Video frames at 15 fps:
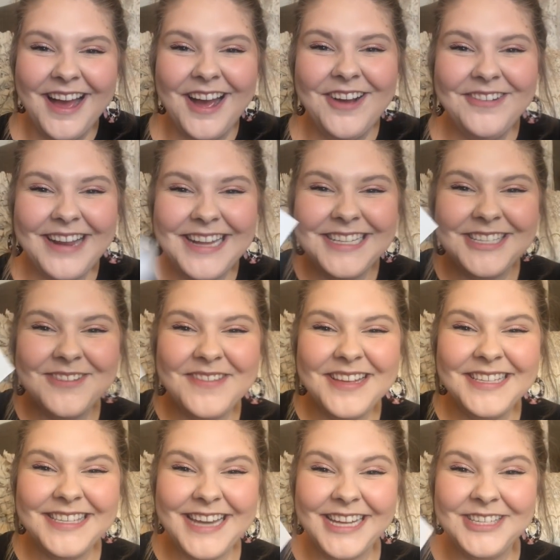Okay, so
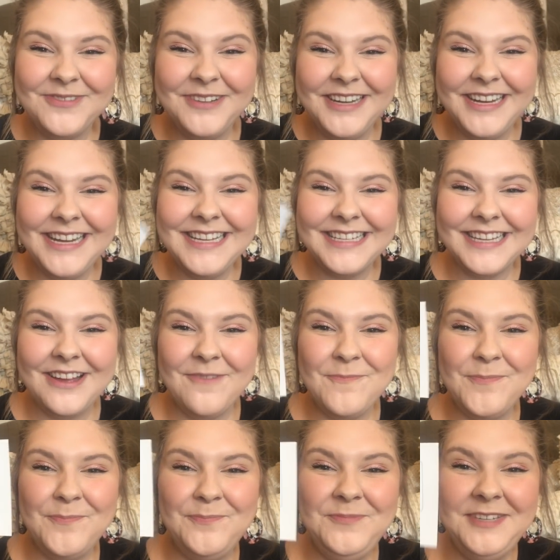this next one is
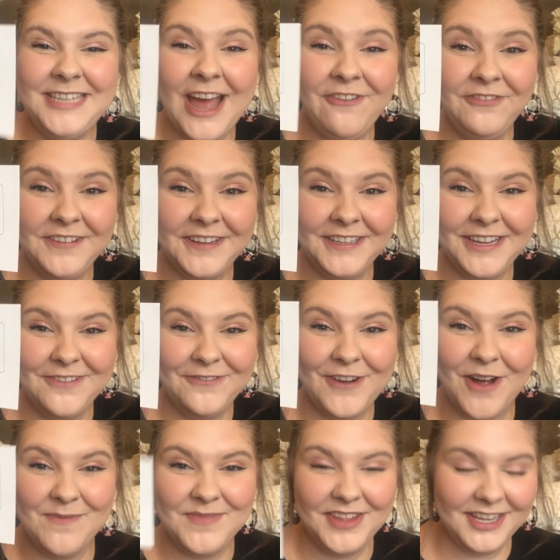definitely
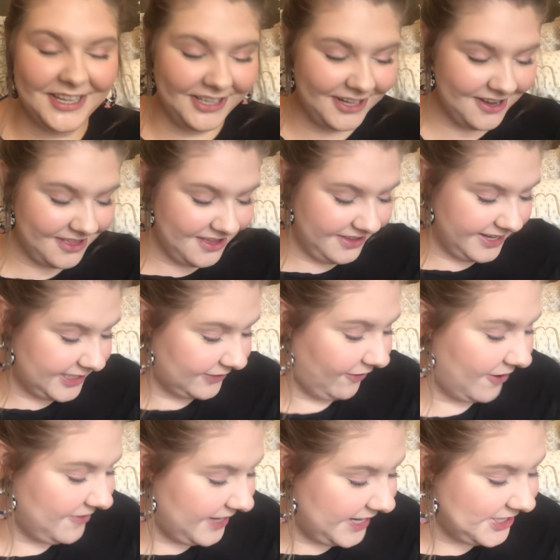from the Clear the List
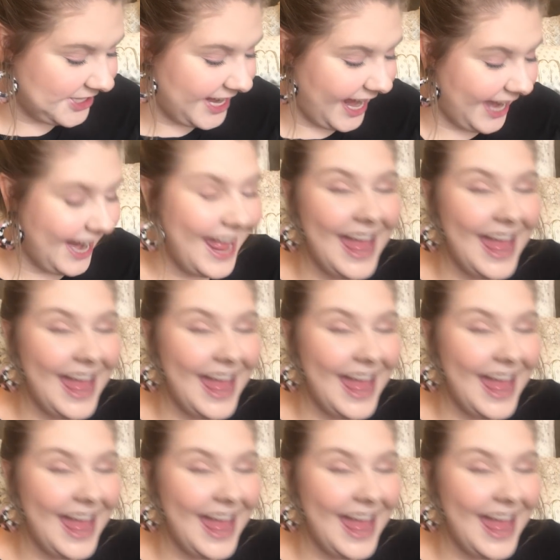Foundation,